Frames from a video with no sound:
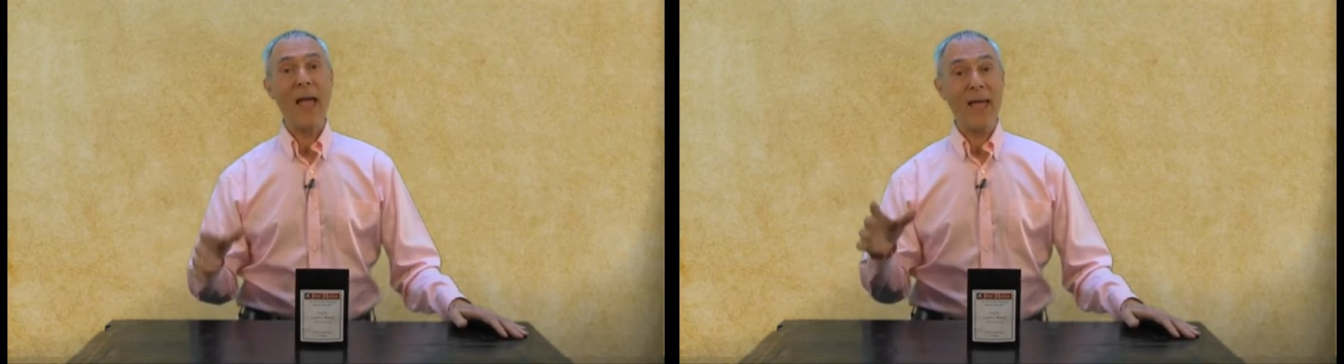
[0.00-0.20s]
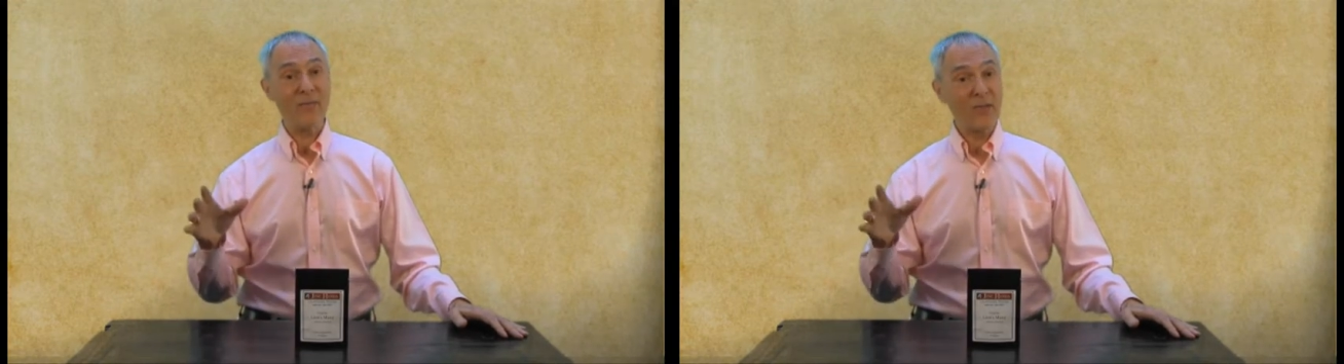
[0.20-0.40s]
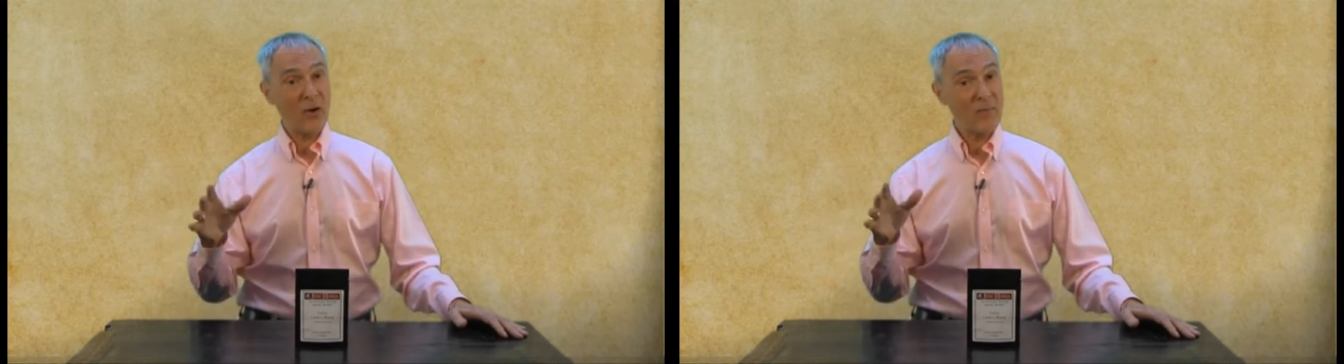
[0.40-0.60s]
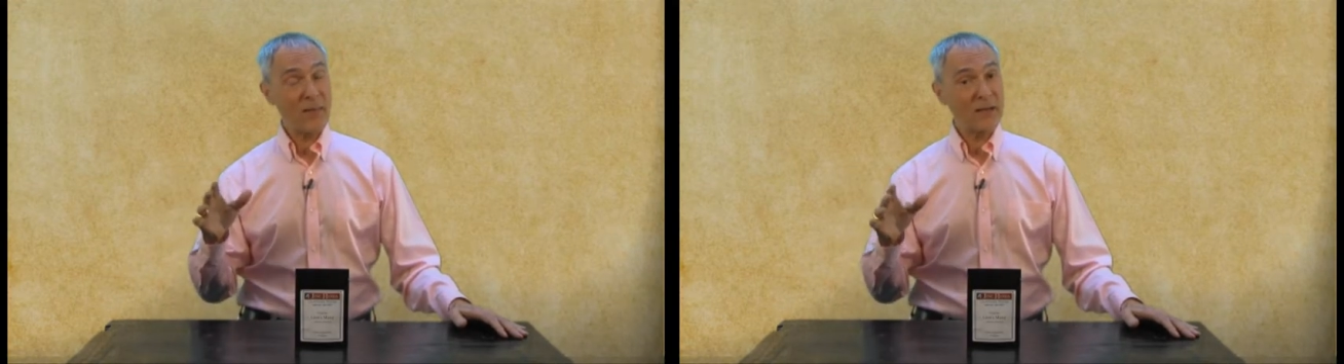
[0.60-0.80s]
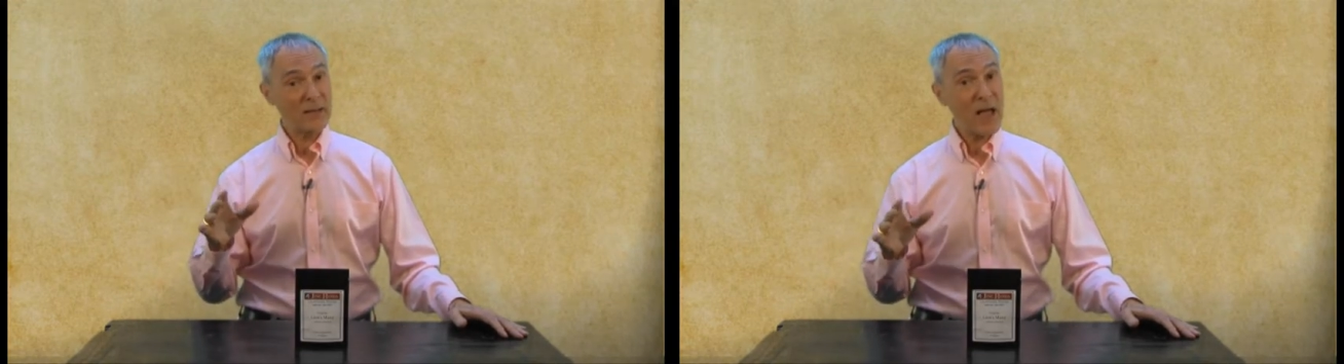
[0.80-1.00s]
and there have
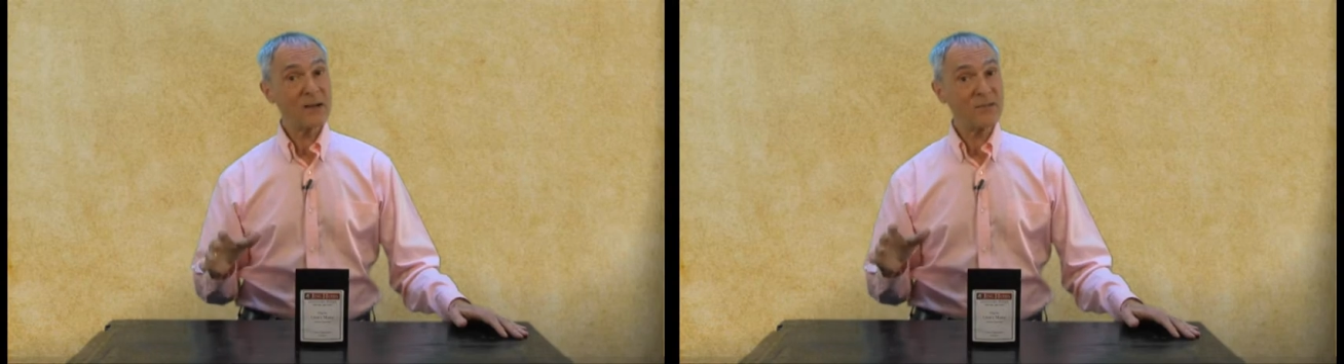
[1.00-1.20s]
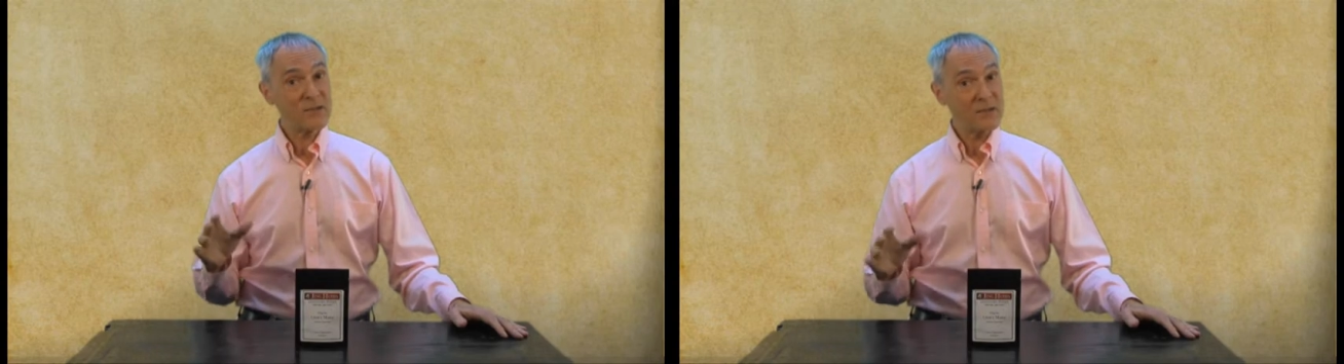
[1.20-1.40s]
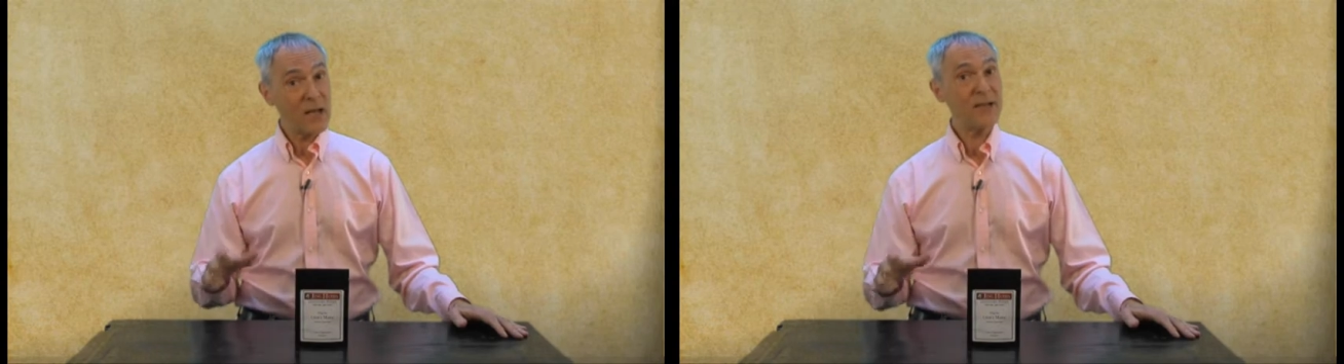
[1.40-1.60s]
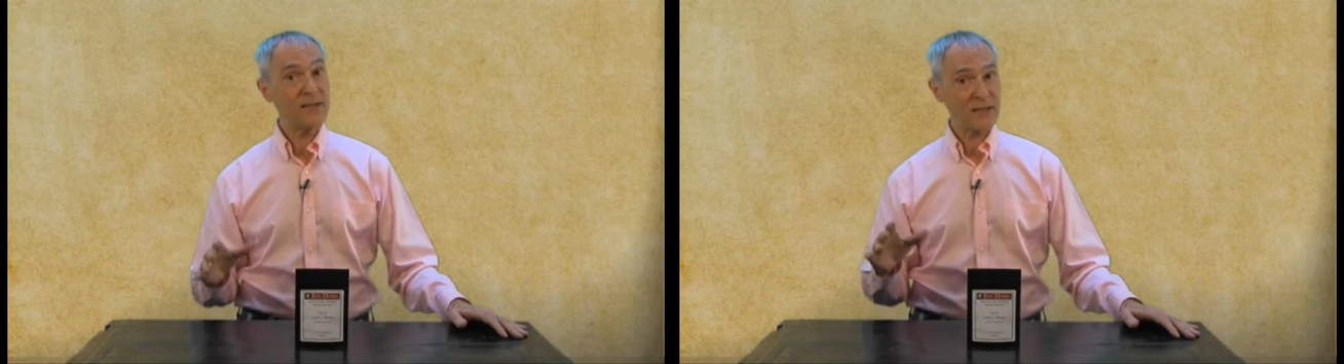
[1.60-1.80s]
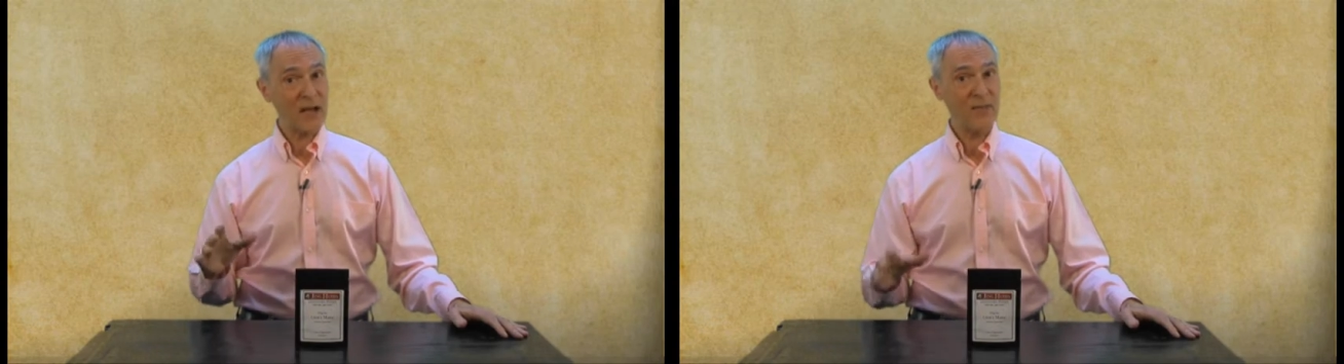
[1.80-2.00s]
been a lot of
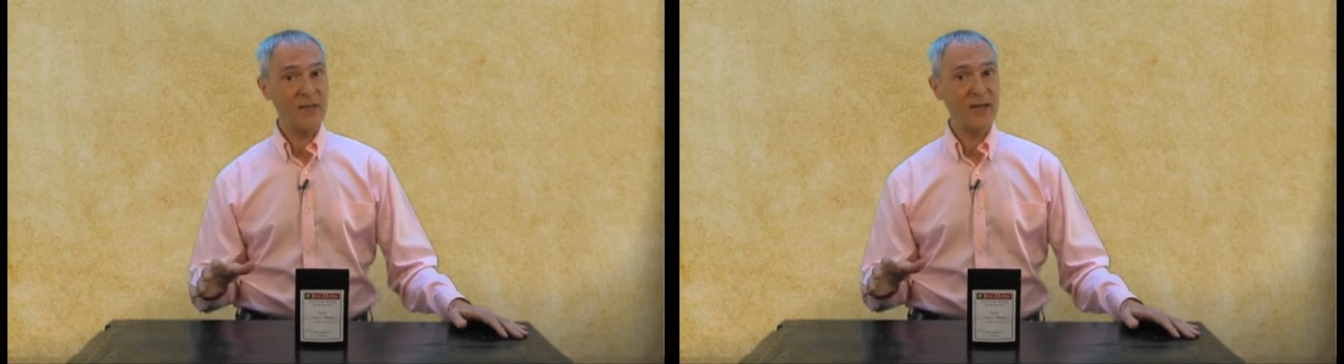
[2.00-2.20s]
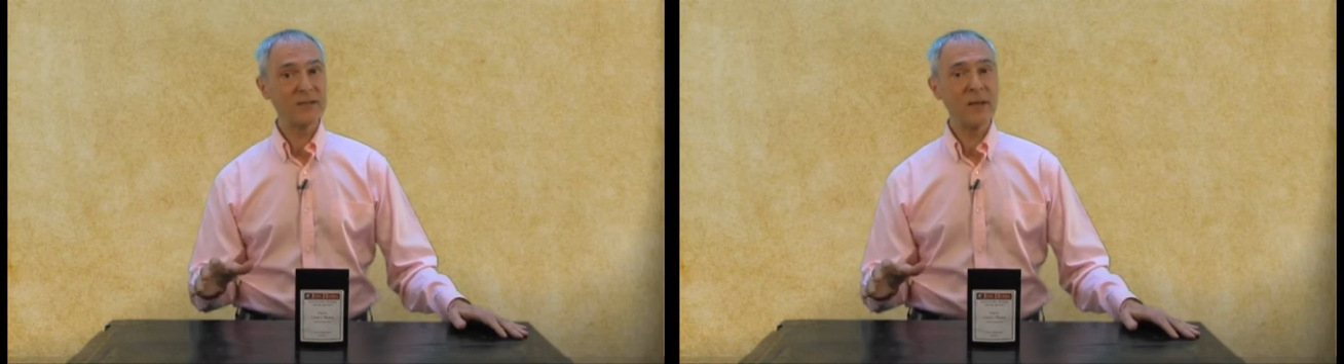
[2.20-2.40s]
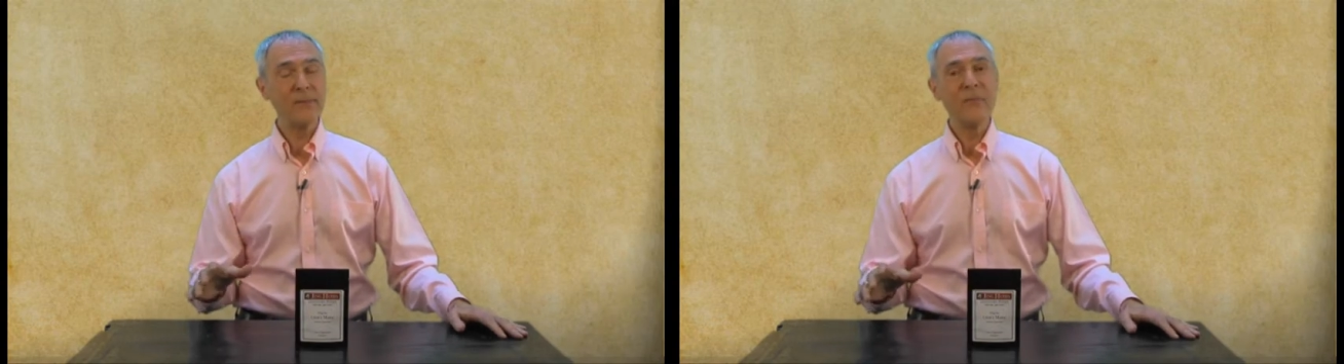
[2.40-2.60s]
studies on this,